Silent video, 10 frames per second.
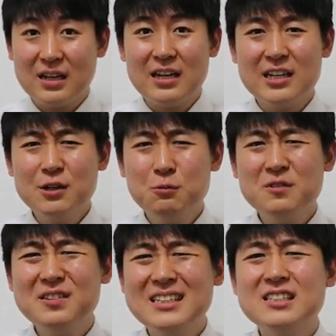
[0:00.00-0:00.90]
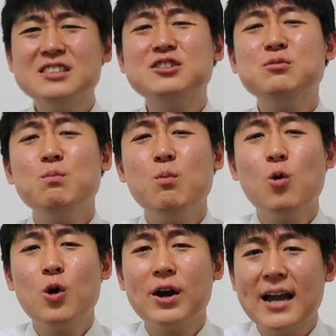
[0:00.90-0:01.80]
and it will lead us to
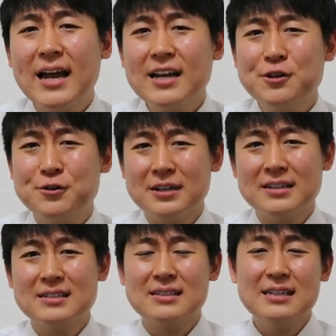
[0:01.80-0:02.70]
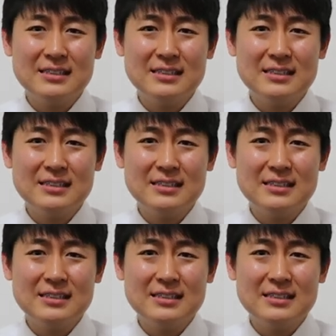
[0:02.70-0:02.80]
more accurate